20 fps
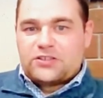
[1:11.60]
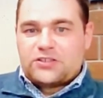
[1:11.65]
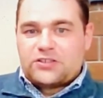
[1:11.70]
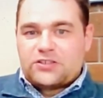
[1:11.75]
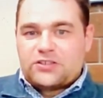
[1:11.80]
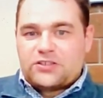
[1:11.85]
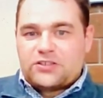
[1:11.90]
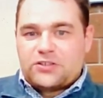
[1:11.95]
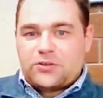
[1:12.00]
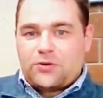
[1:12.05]

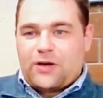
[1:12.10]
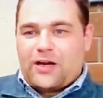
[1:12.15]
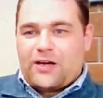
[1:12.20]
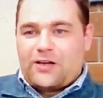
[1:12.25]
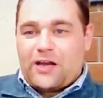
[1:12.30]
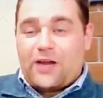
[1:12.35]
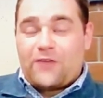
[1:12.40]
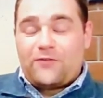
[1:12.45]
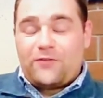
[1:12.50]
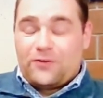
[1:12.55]
So
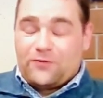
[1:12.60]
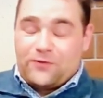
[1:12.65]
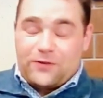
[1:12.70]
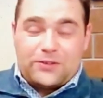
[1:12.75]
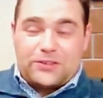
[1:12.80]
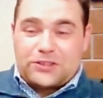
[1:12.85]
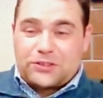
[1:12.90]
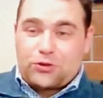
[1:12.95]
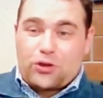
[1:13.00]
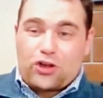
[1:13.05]
I feel
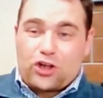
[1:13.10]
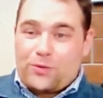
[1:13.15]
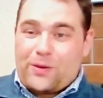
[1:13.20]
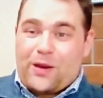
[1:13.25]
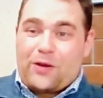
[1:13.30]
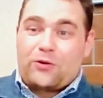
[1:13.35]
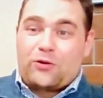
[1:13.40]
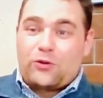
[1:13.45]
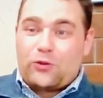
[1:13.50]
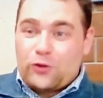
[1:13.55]
very strongly
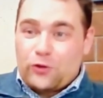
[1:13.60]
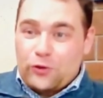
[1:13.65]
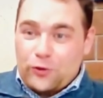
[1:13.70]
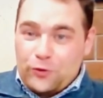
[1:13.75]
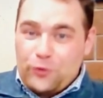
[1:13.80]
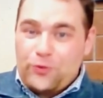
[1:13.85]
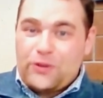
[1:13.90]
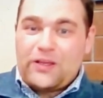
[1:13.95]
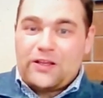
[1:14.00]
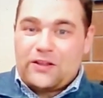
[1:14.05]
about
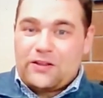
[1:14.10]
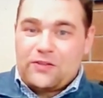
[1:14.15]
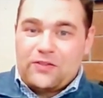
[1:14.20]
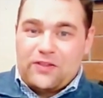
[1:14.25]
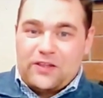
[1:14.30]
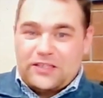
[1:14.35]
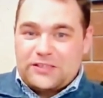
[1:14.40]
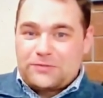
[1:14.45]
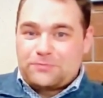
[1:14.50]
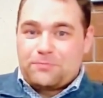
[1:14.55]
including
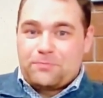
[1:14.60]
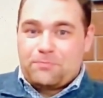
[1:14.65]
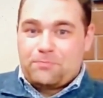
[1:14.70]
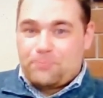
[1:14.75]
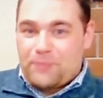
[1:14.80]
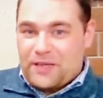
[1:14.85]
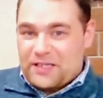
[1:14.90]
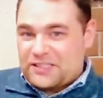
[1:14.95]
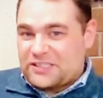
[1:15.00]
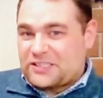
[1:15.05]
these
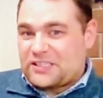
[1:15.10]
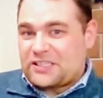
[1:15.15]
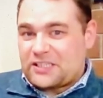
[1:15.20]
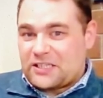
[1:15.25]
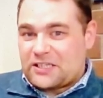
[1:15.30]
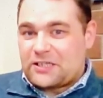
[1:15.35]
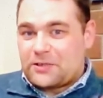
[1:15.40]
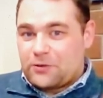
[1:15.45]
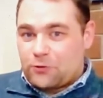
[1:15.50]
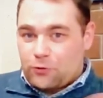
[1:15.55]
basic,